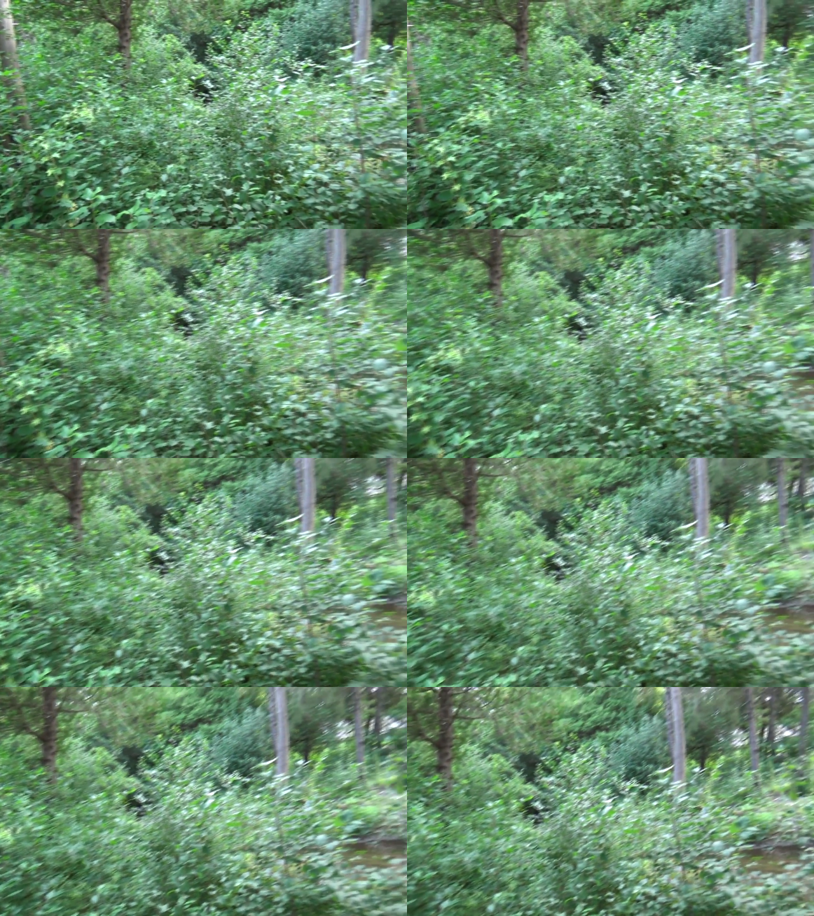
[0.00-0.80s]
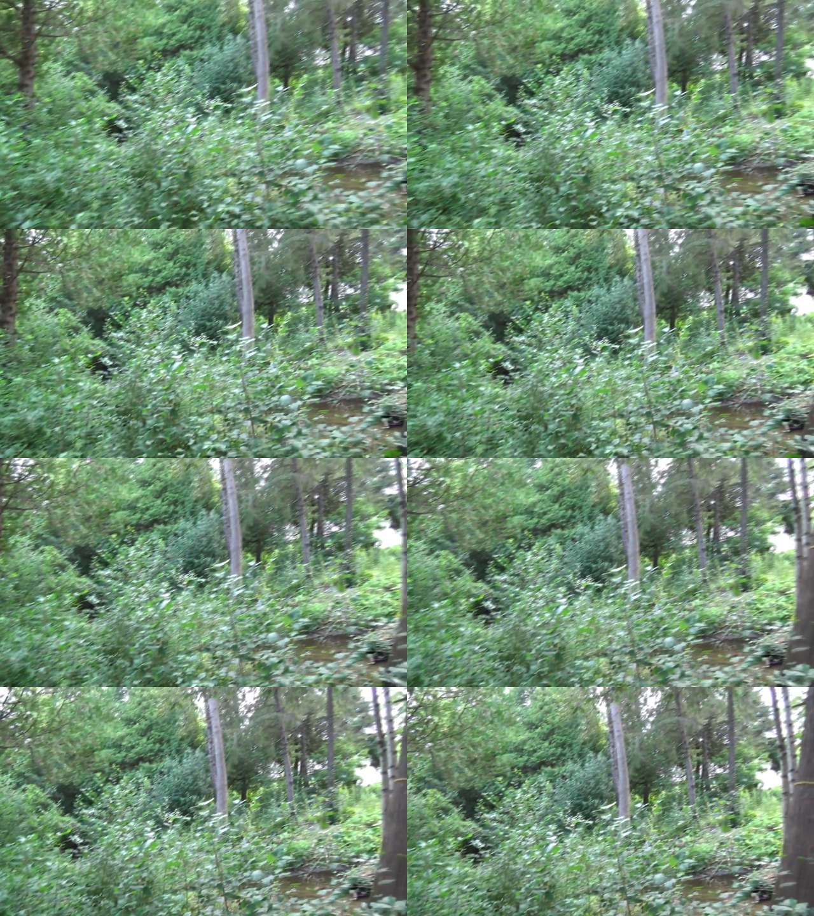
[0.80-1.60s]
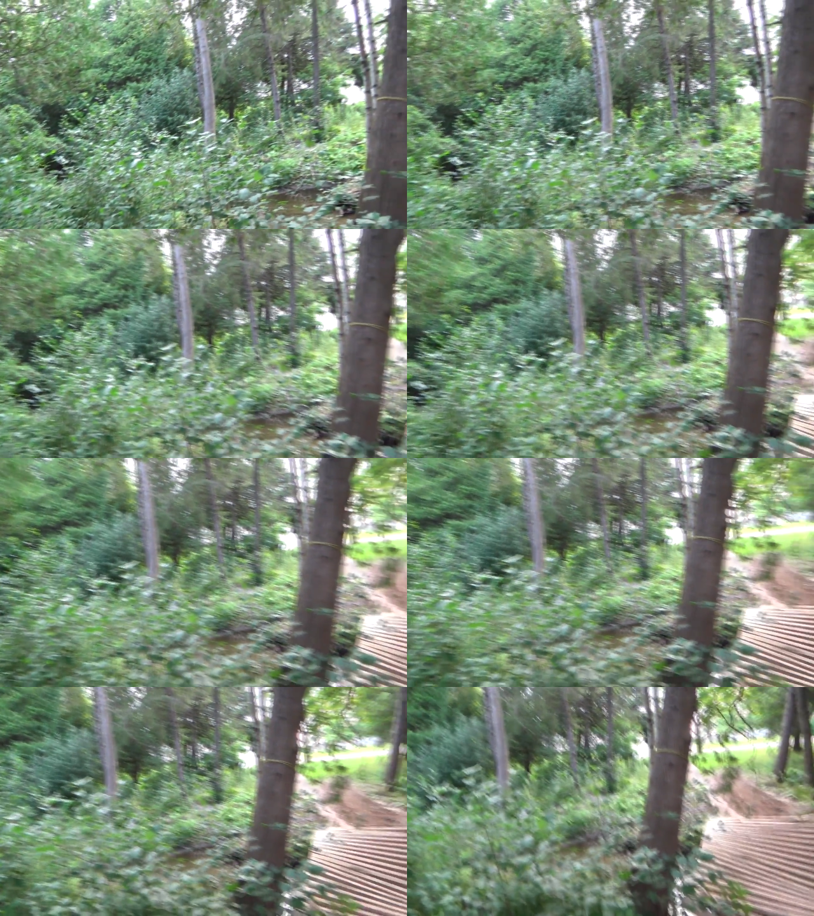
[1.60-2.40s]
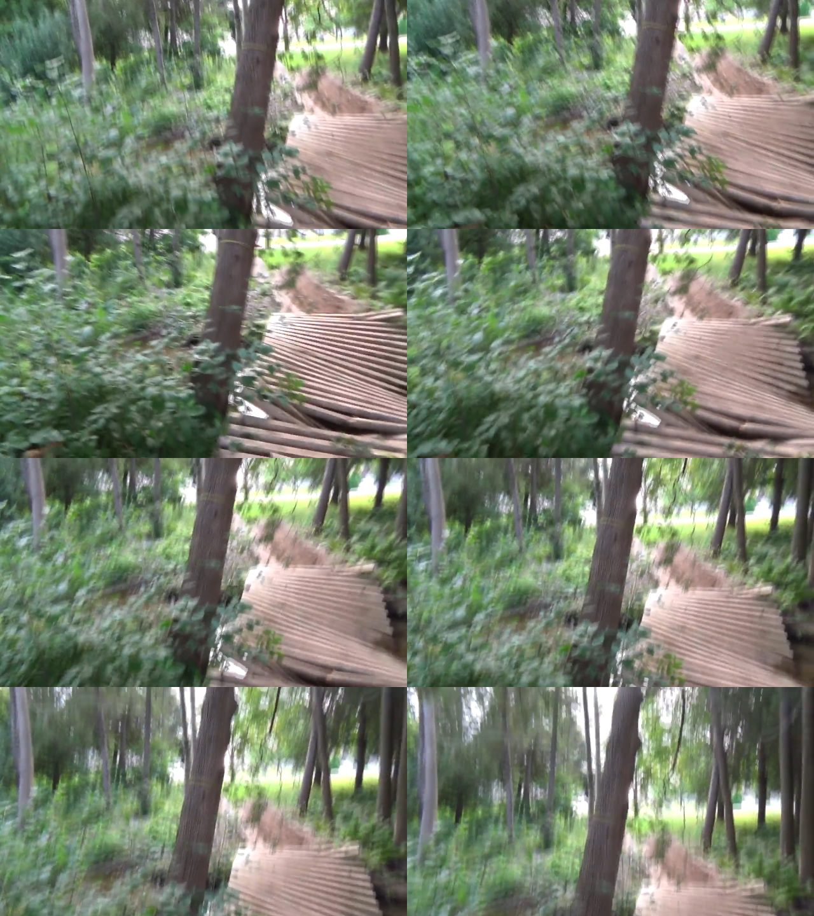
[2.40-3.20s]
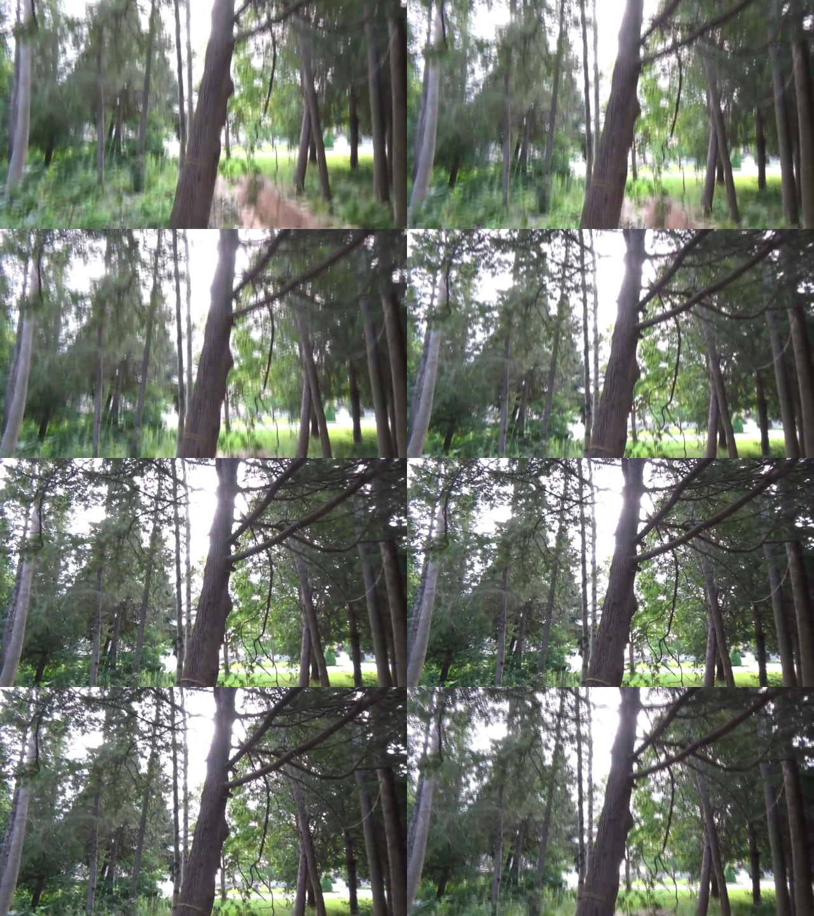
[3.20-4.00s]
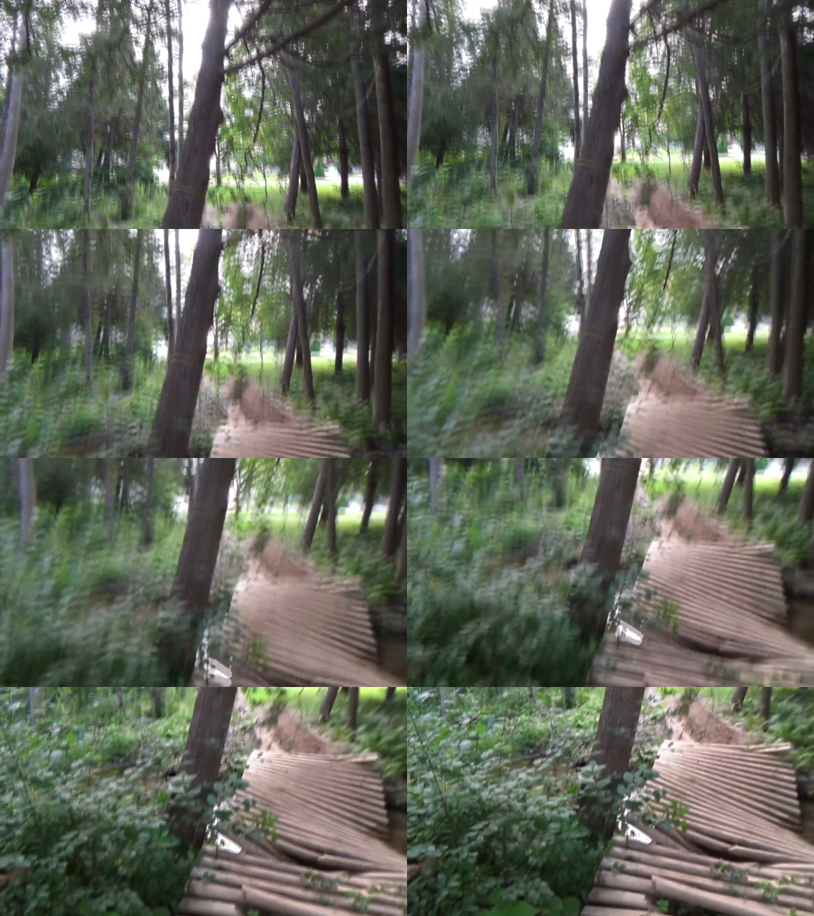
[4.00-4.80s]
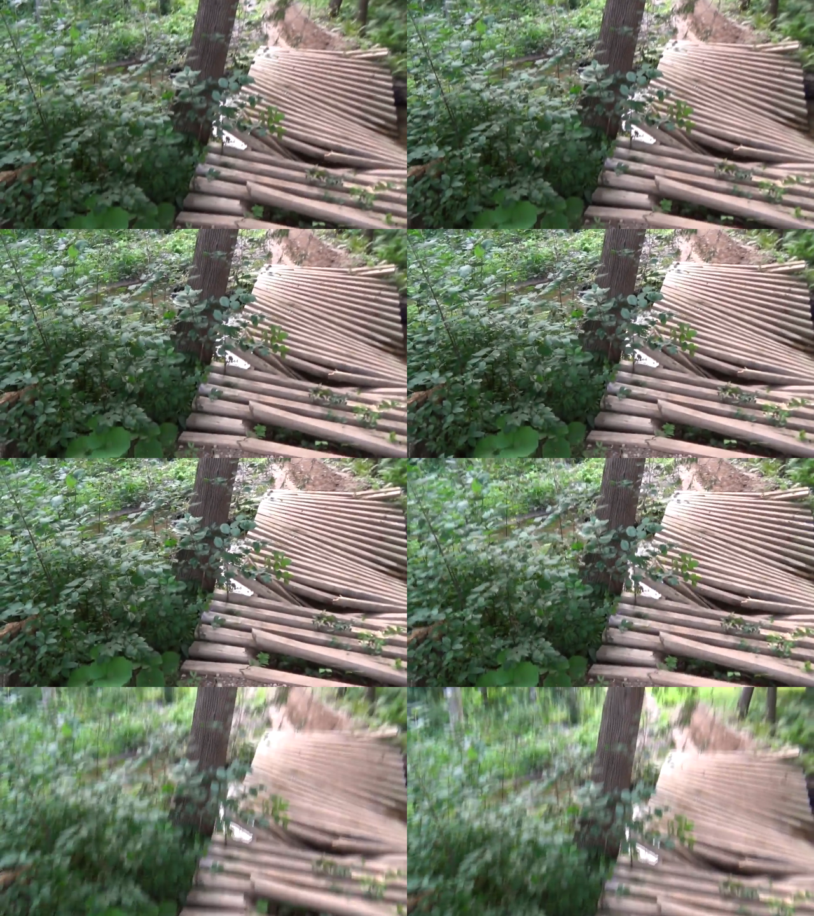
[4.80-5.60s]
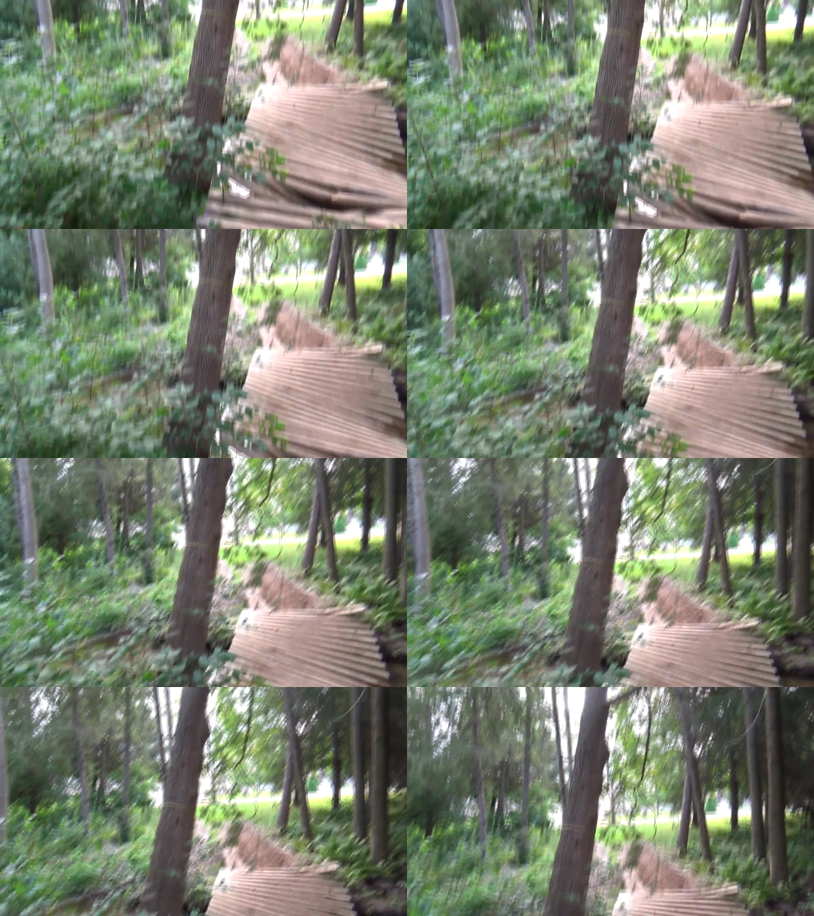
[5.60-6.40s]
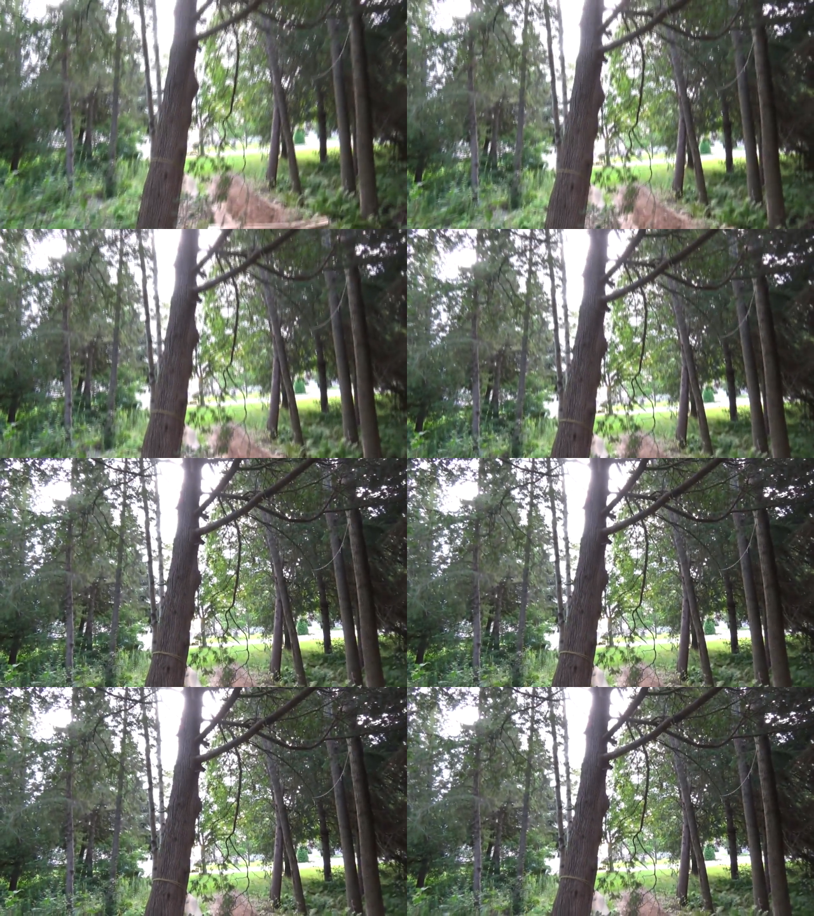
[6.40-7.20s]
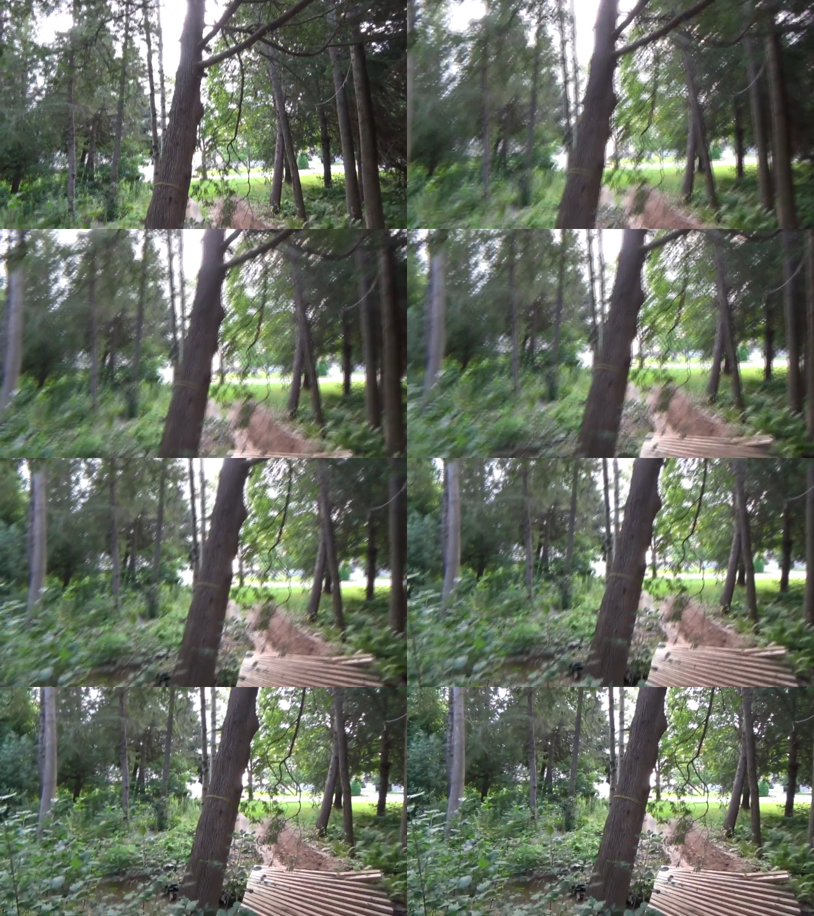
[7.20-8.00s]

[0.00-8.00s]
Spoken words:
[unreadable: no face in view]